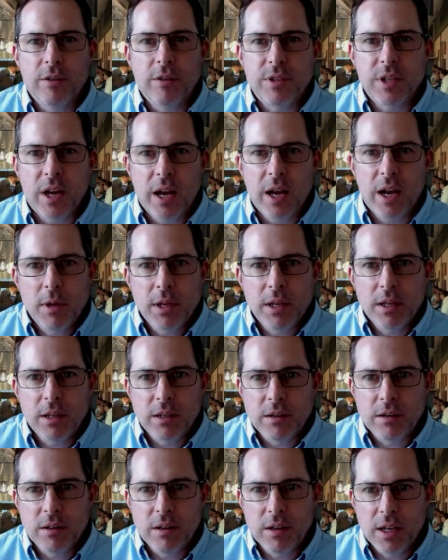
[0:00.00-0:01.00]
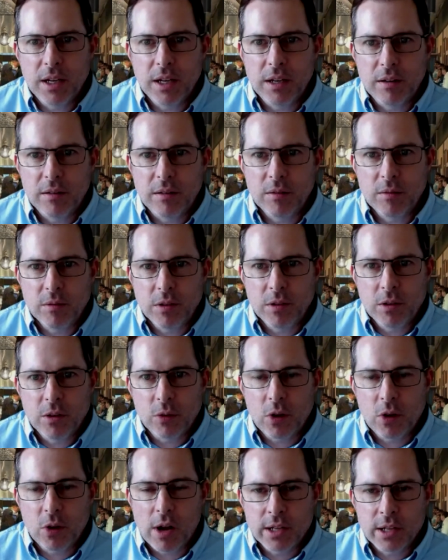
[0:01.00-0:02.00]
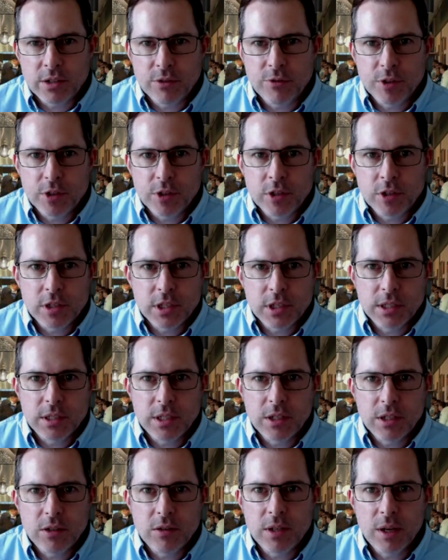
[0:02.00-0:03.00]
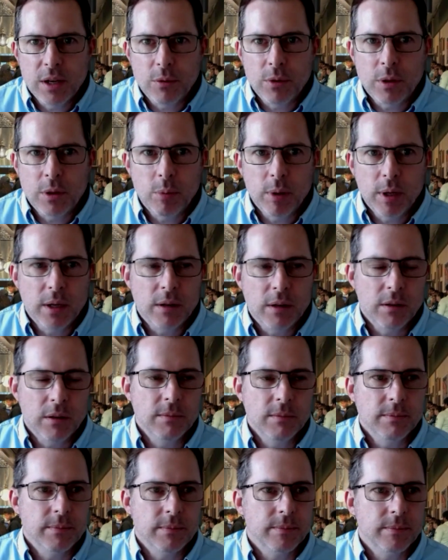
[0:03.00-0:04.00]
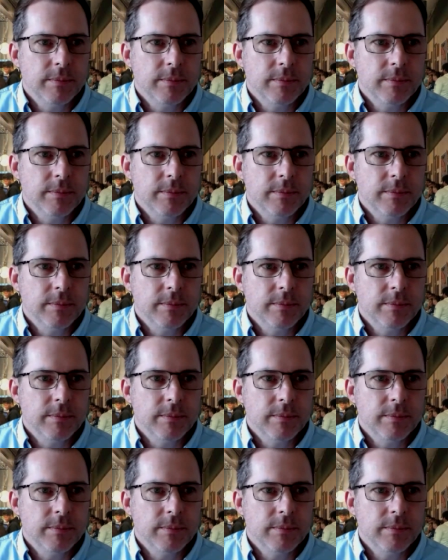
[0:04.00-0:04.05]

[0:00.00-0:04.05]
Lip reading: timing and cost efficiencies that you get with a panel.